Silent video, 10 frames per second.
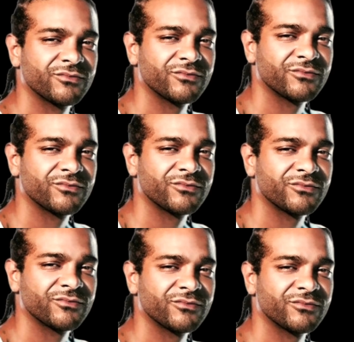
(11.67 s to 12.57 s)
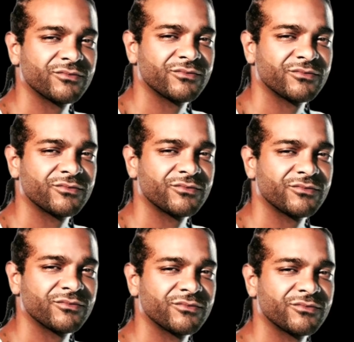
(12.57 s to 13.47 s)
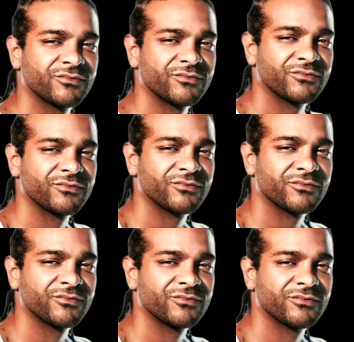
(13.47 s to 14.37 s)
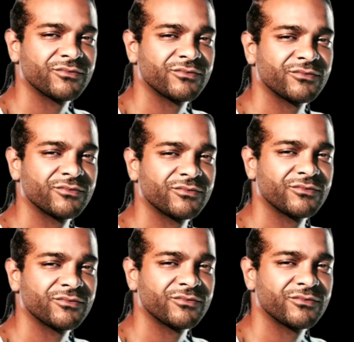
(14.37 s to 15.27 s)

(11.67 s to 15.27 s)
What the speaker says: (silent)